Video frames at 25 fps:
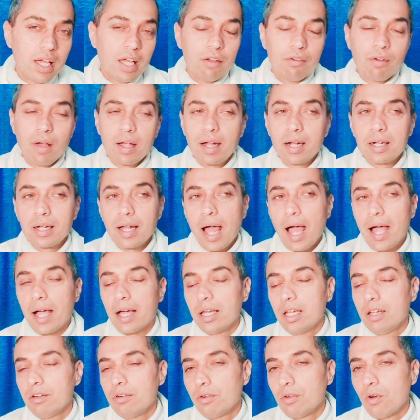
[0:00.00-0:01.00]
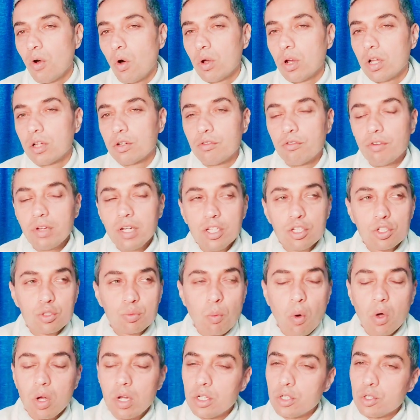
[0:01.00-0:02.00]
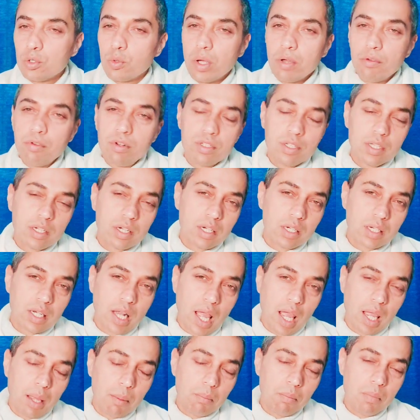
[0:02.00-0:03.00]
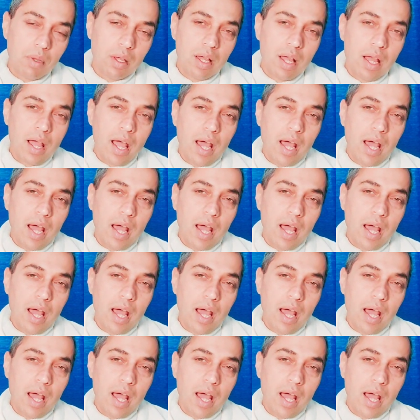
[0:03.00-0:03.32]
If I get angry on a very small issue every single time